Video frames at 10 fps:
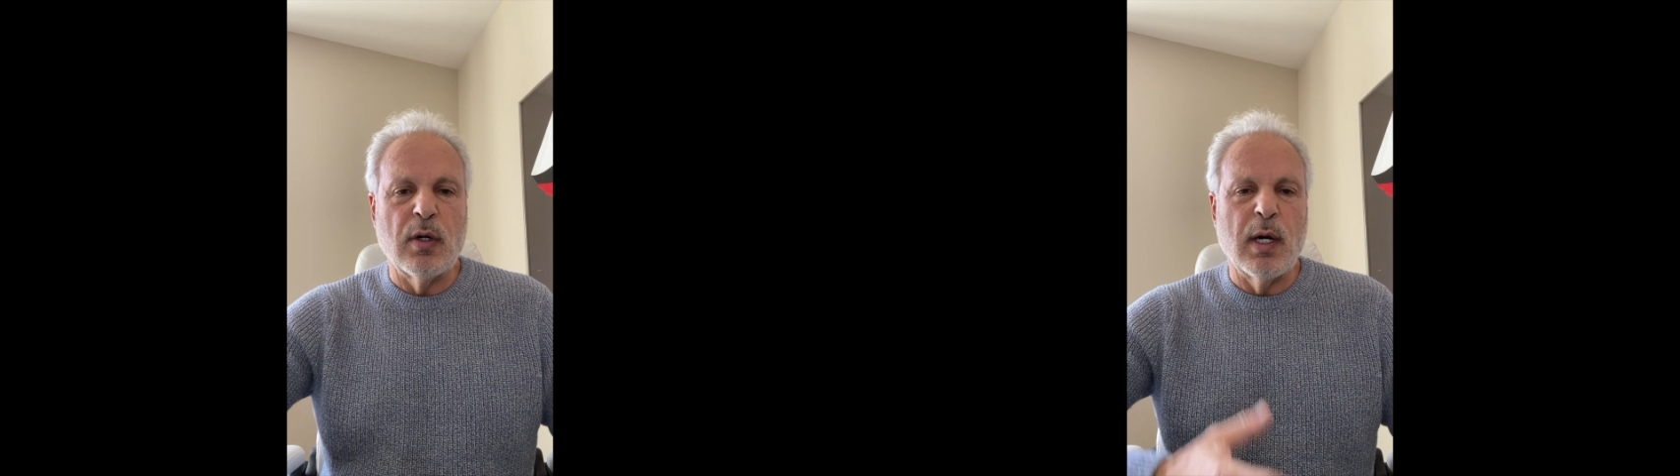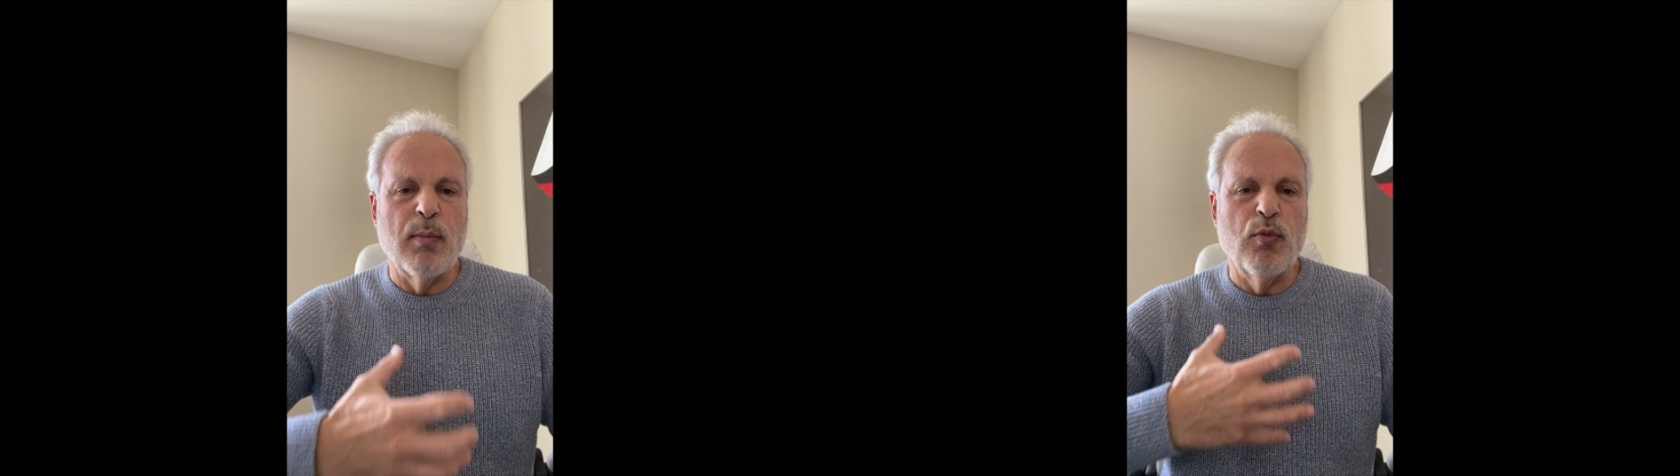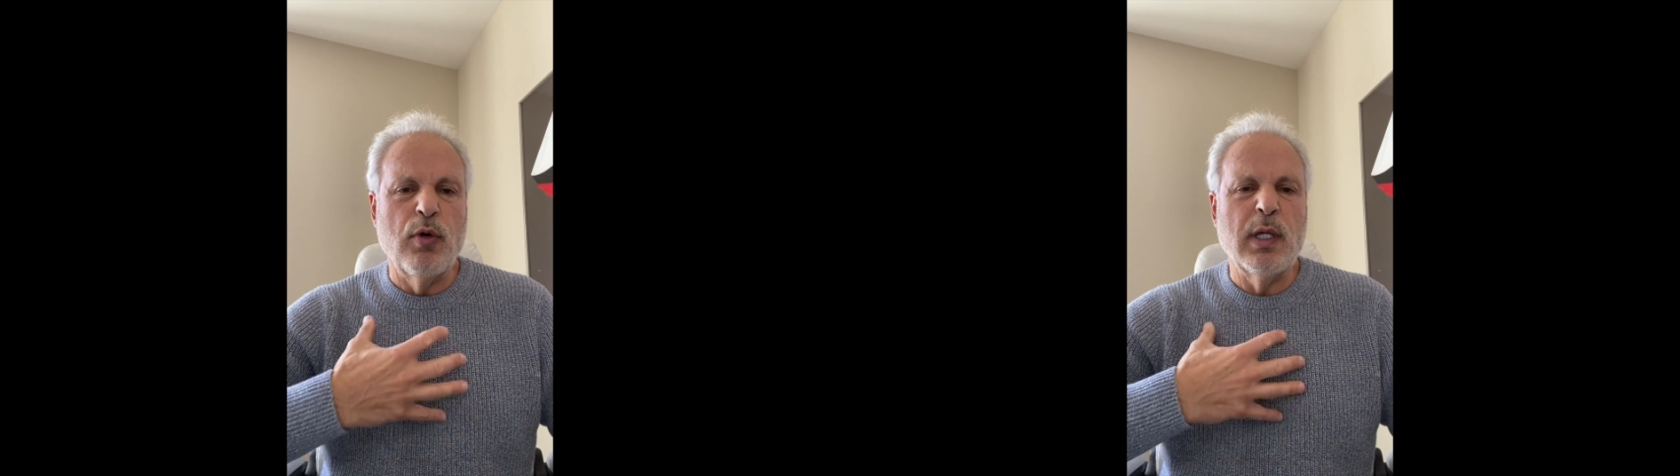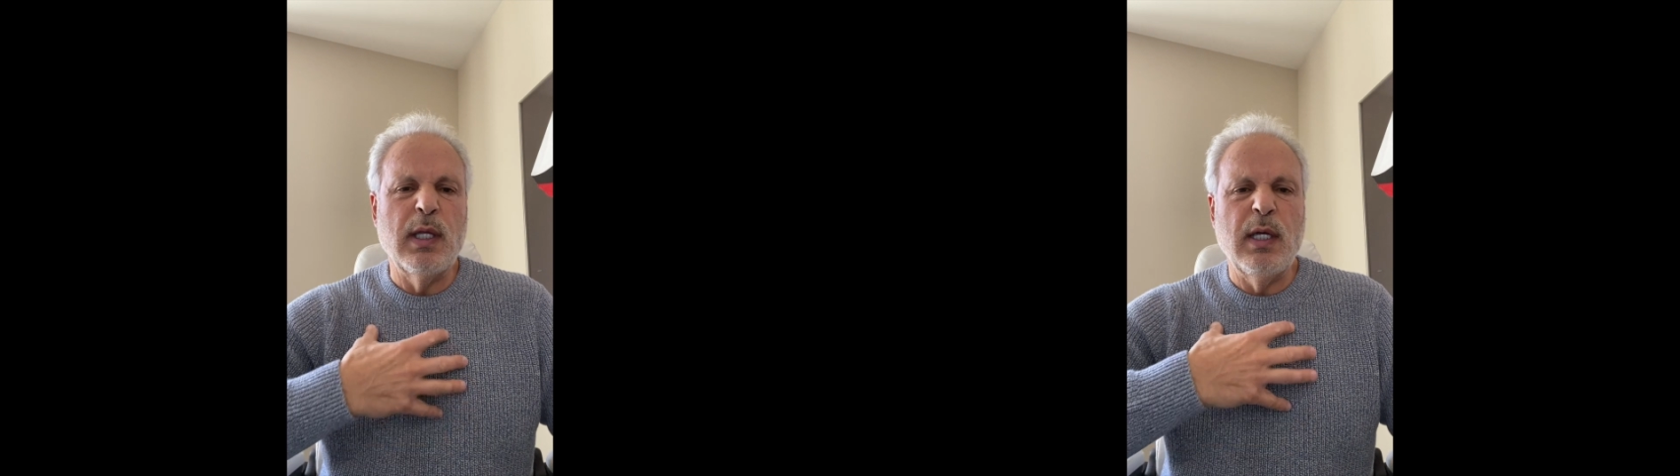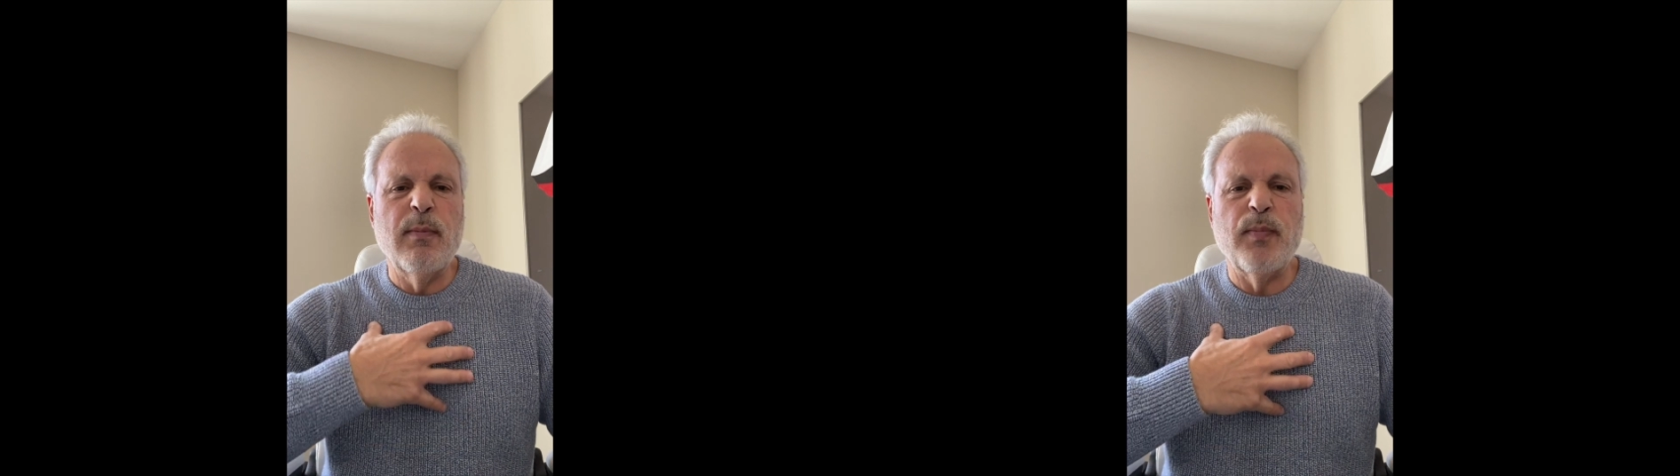You know, I'm
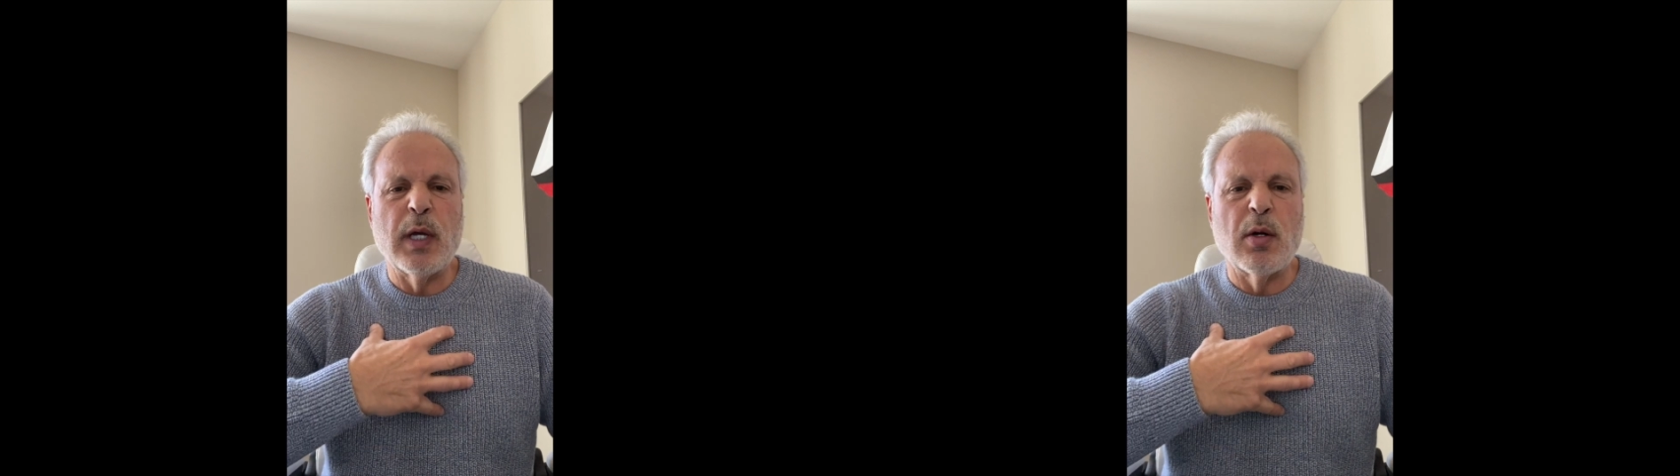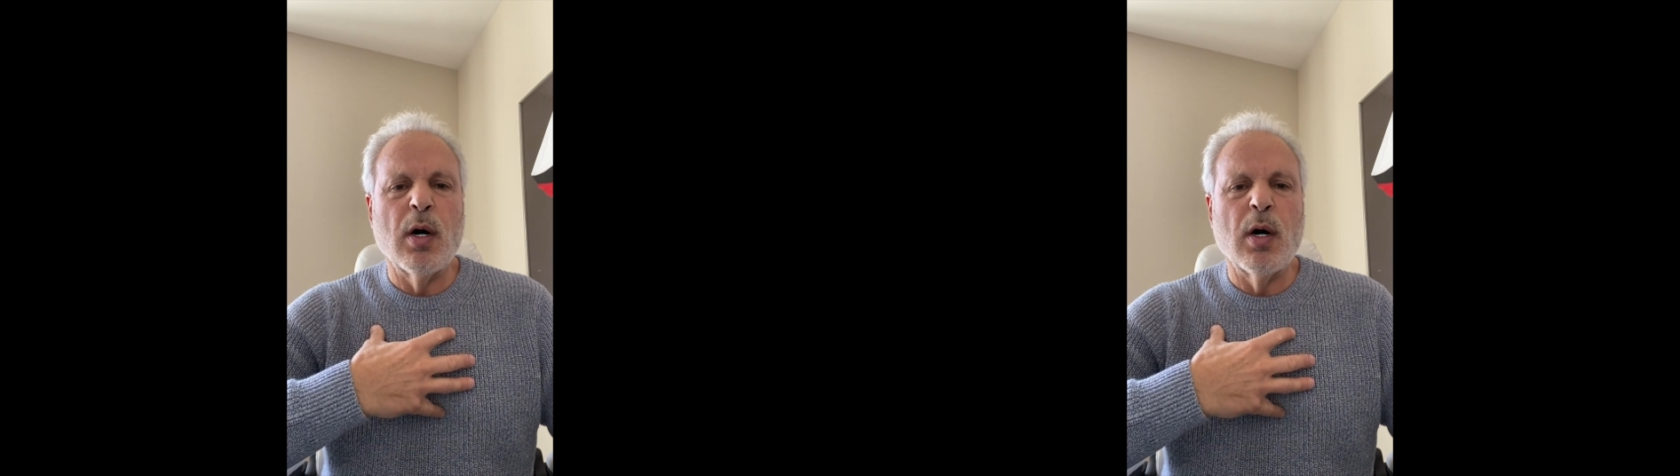really a